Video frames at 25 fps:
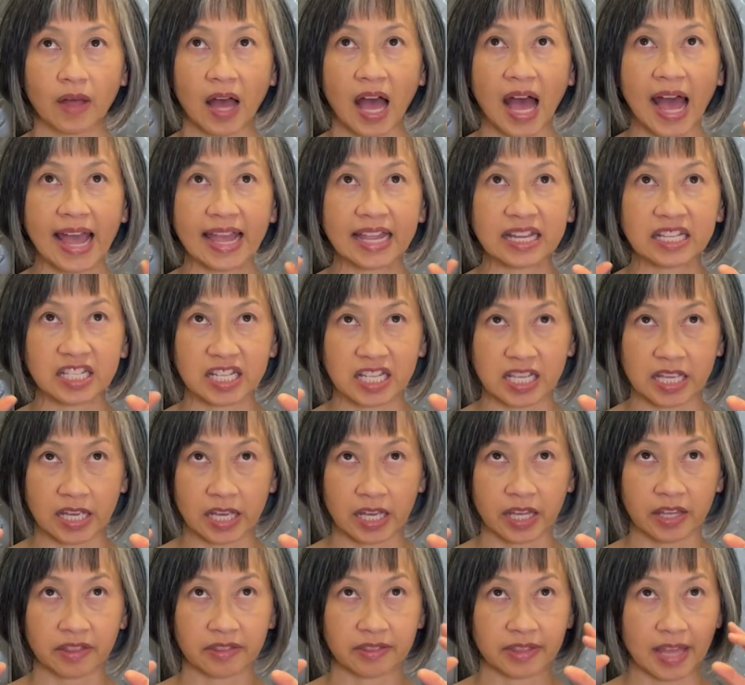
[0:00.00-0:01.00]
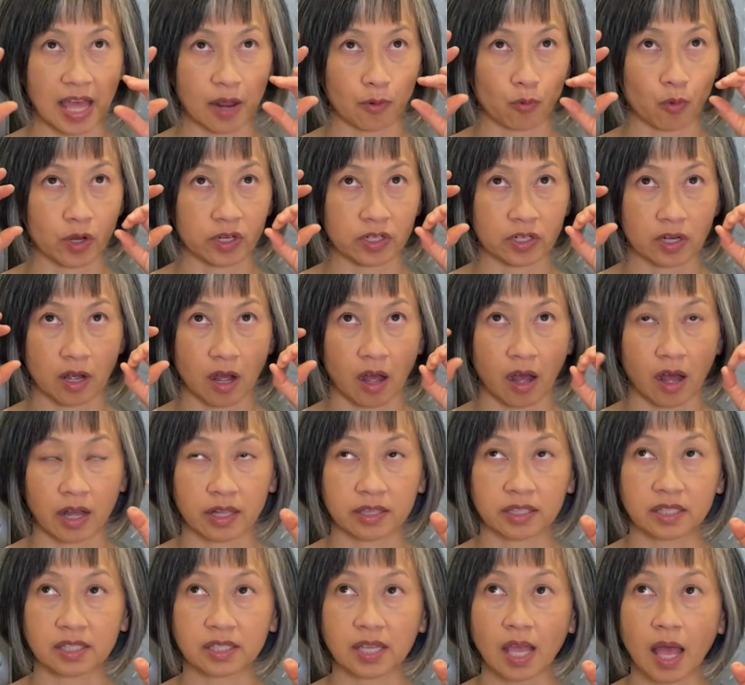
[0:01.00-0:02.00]
idea, that one
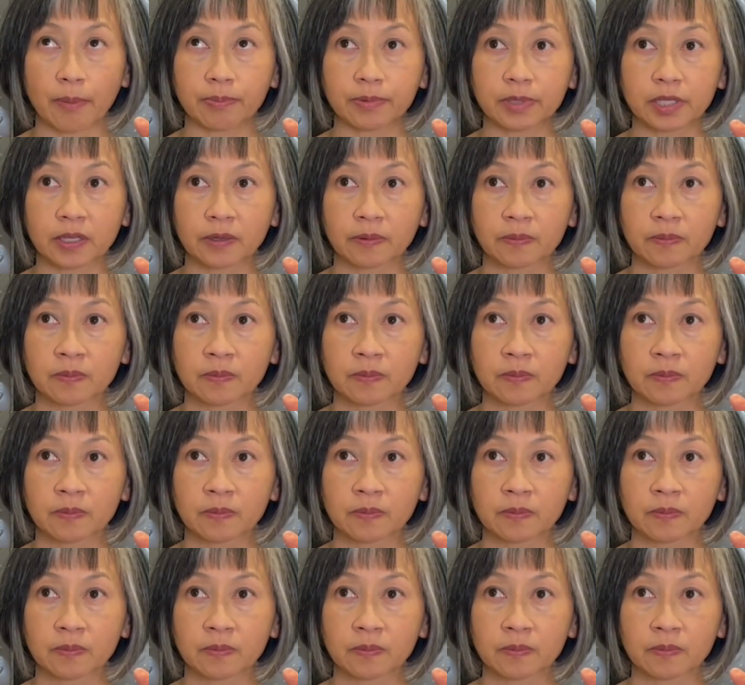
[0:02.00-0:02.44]
concept,